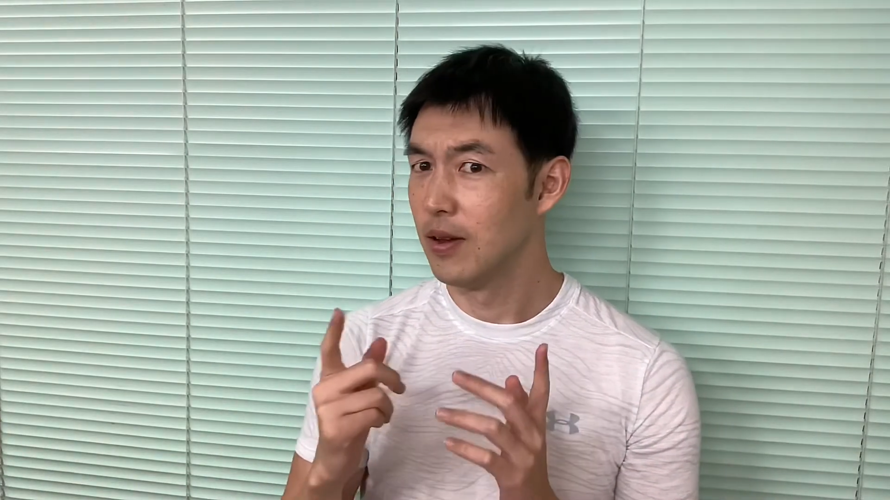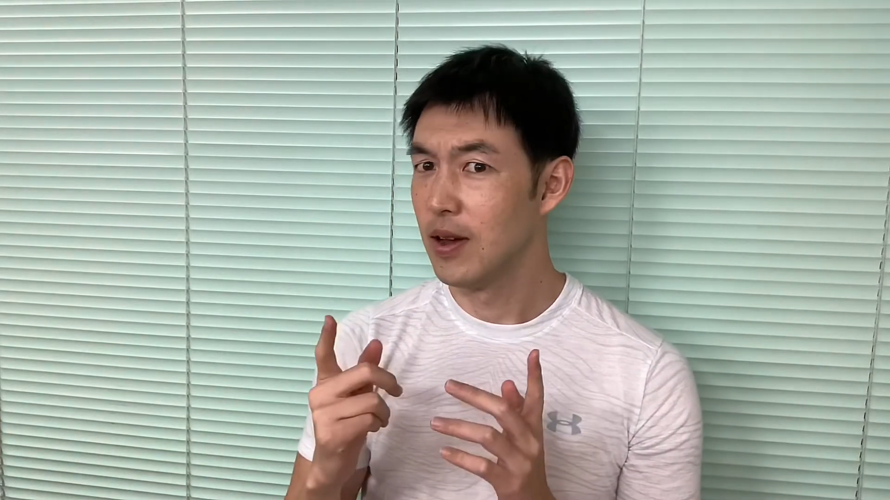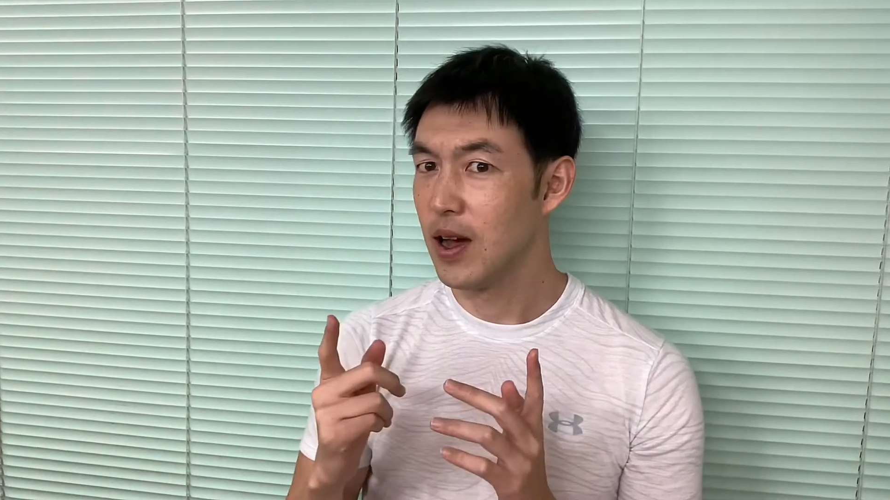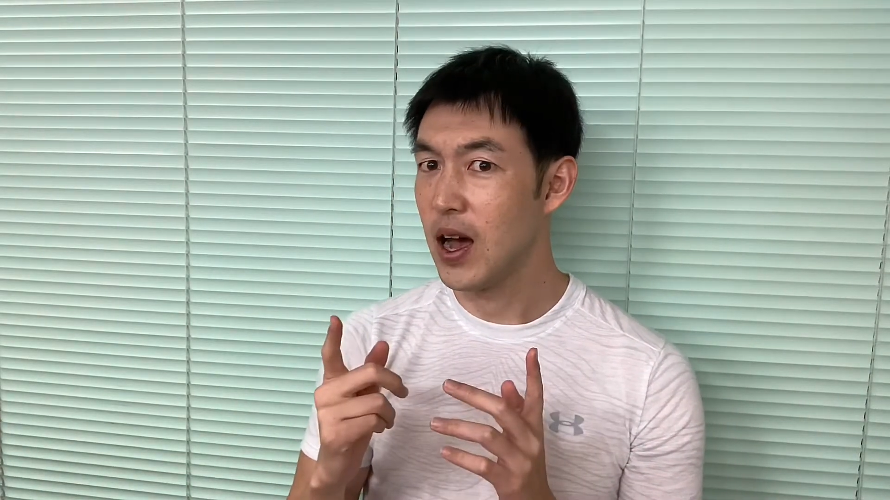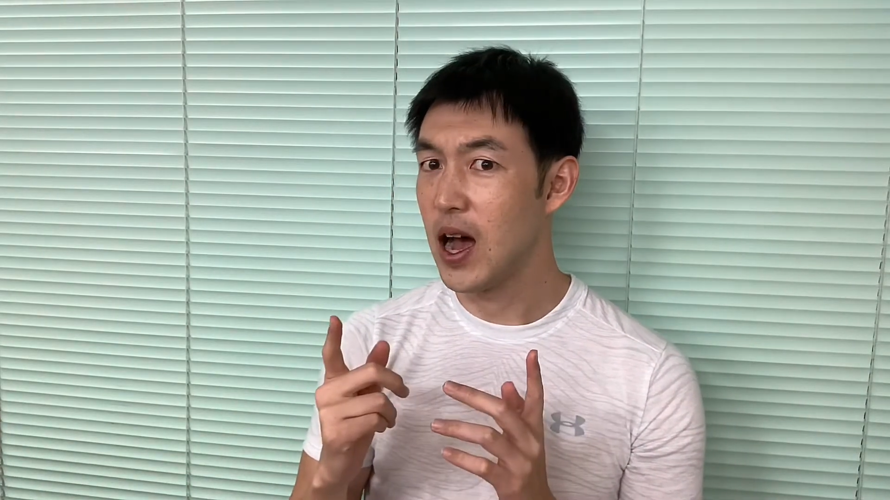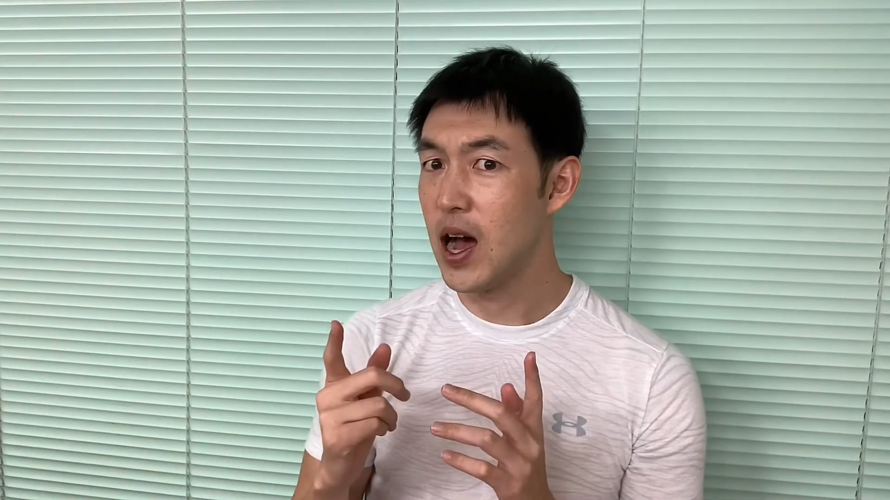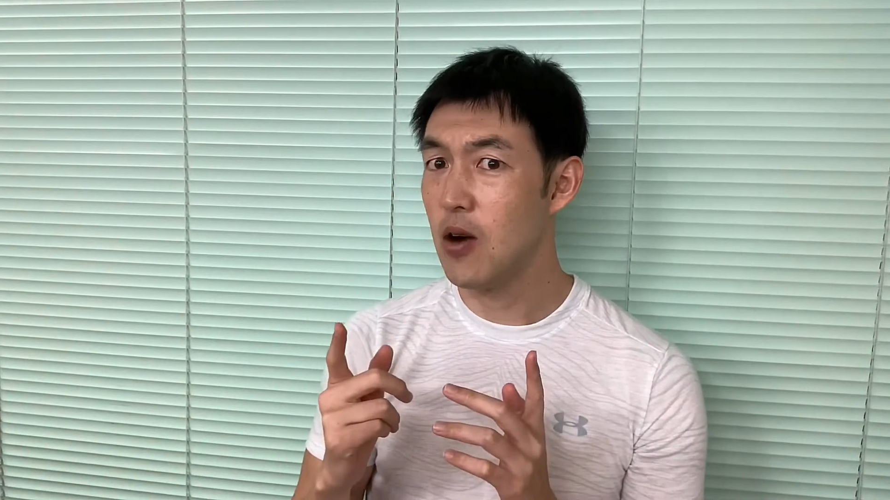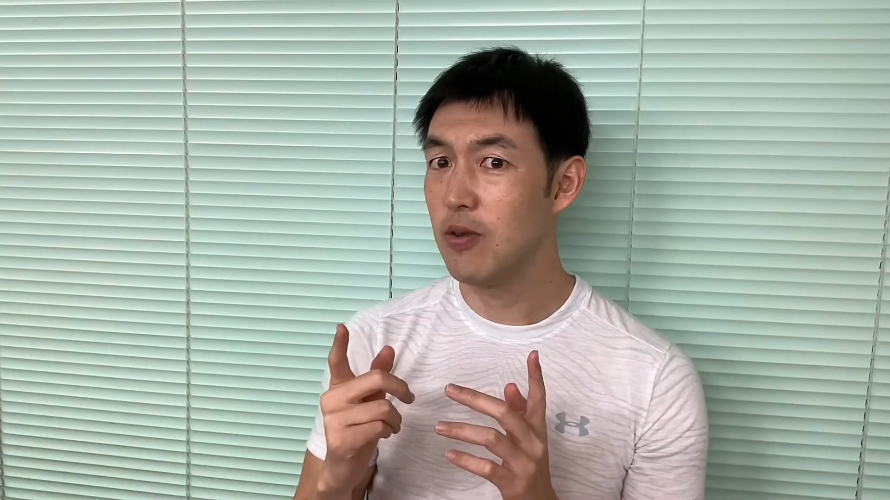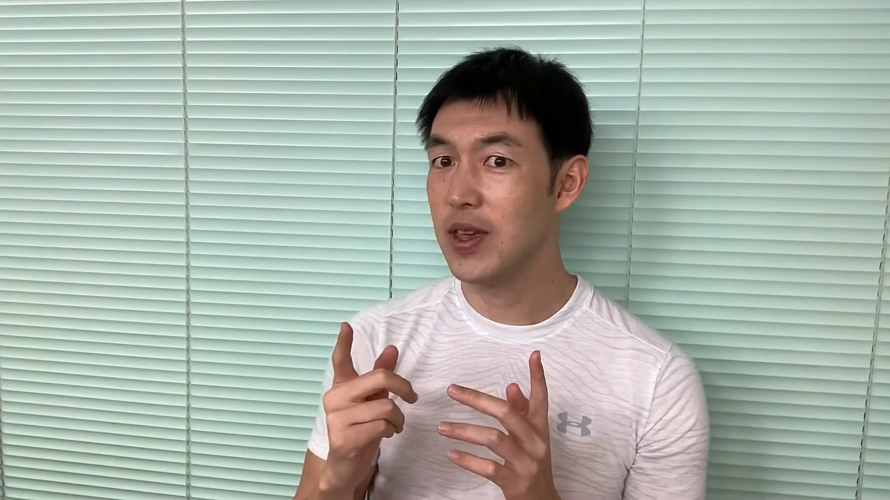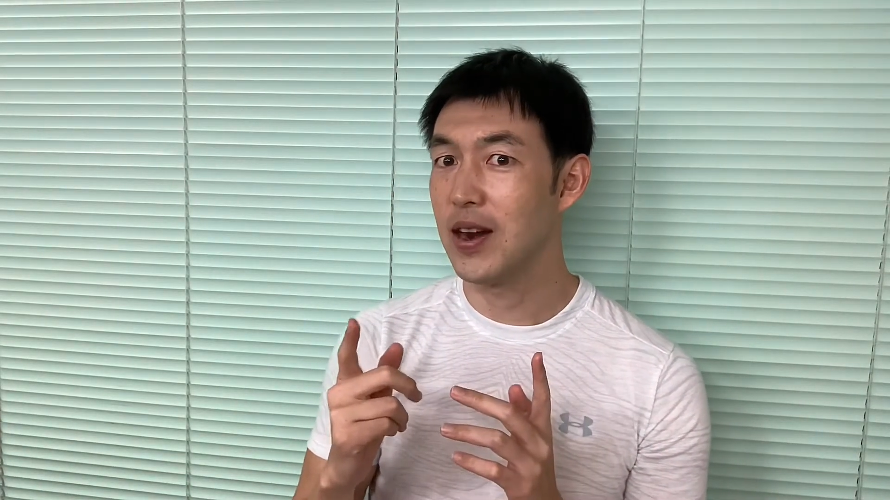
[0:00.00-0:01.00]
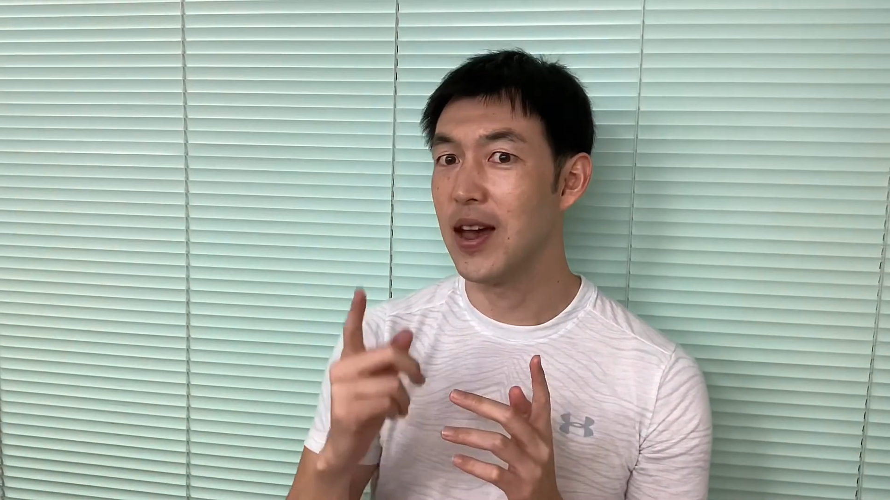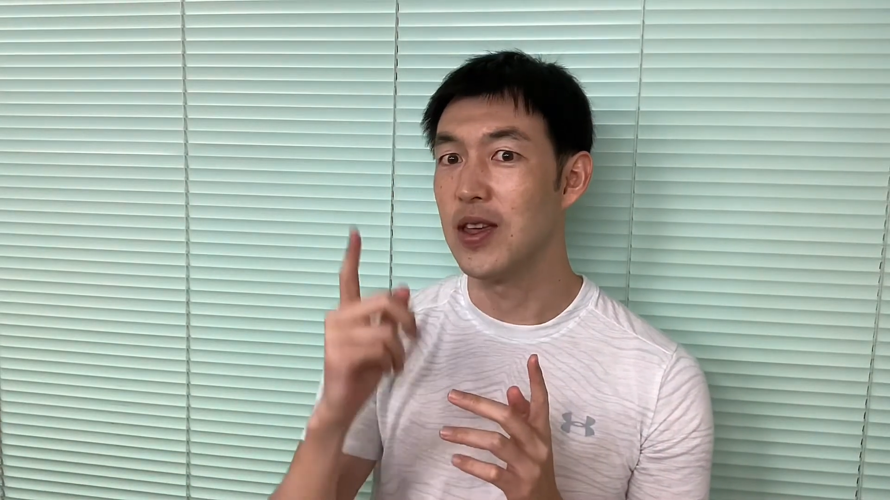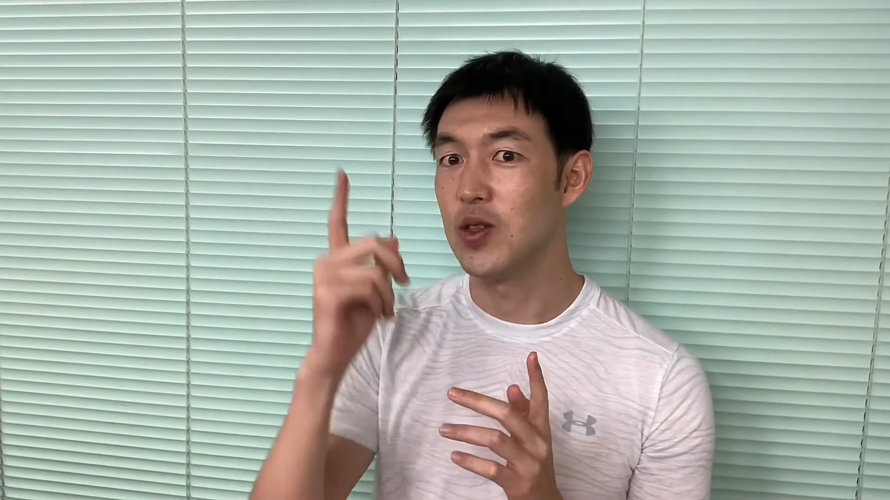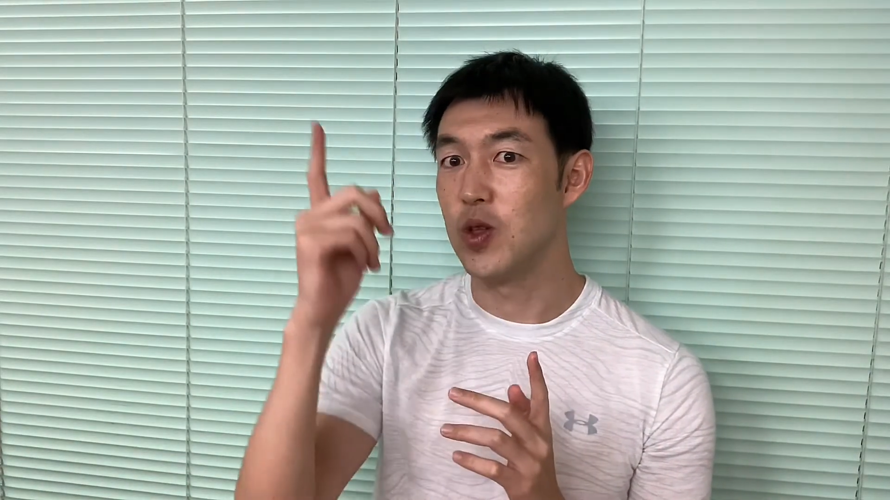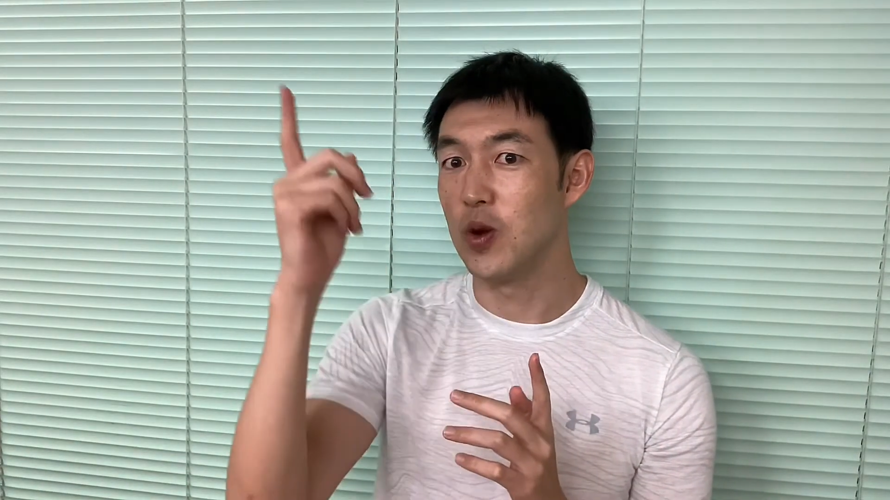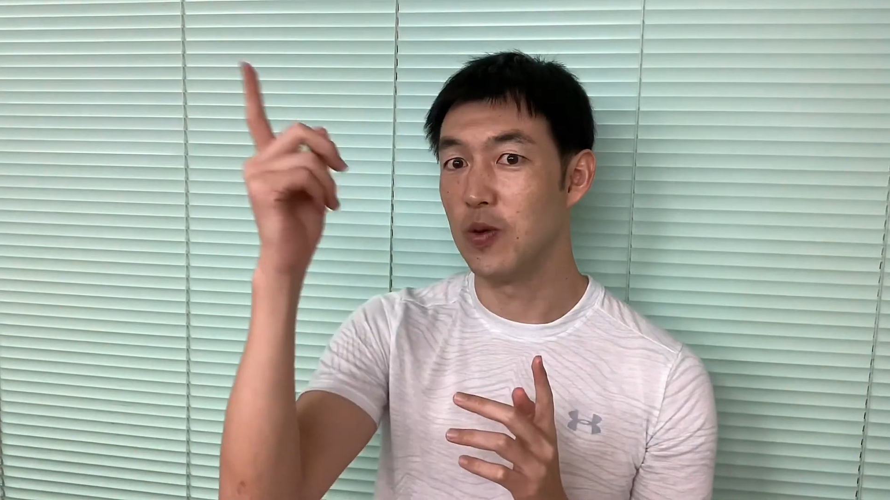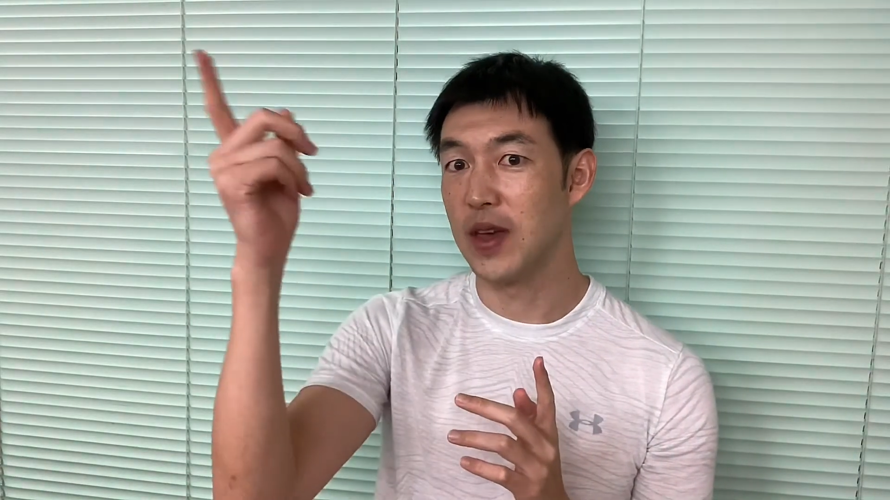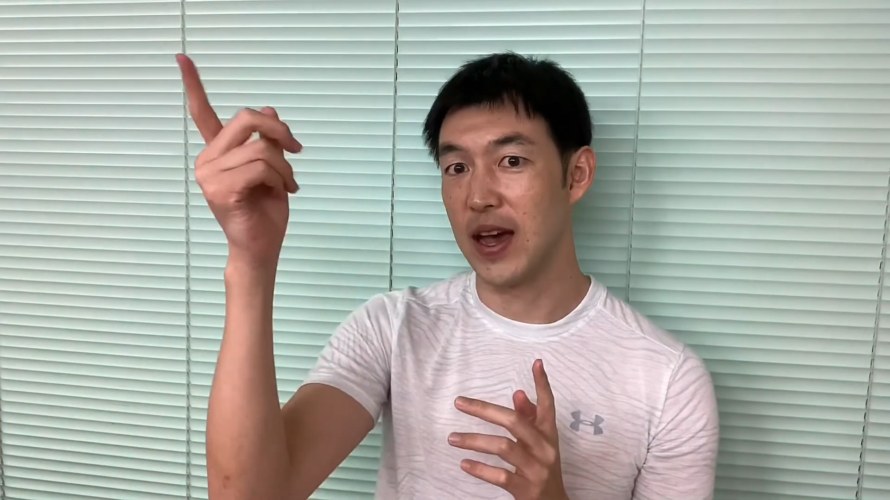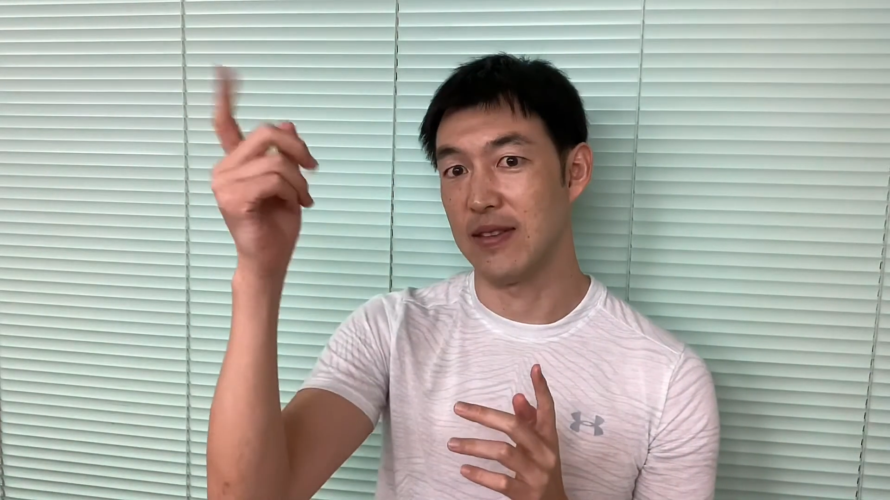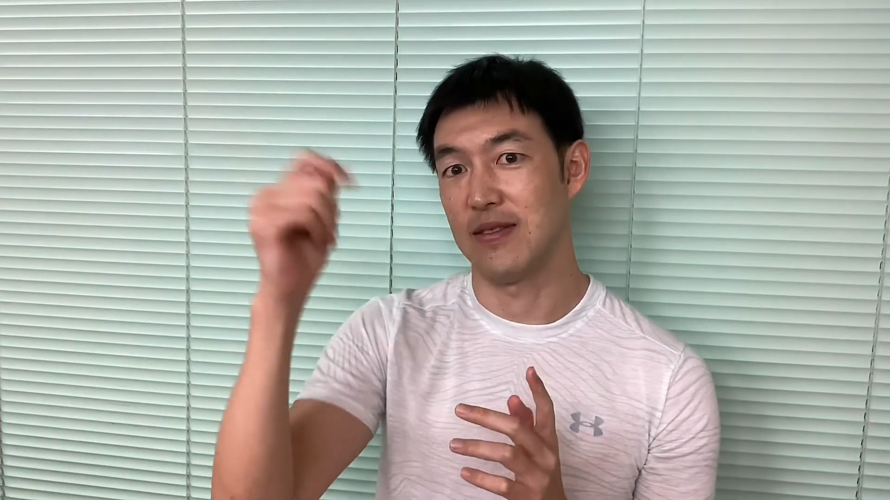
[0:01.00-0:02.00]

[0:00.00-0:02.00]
How can I do that?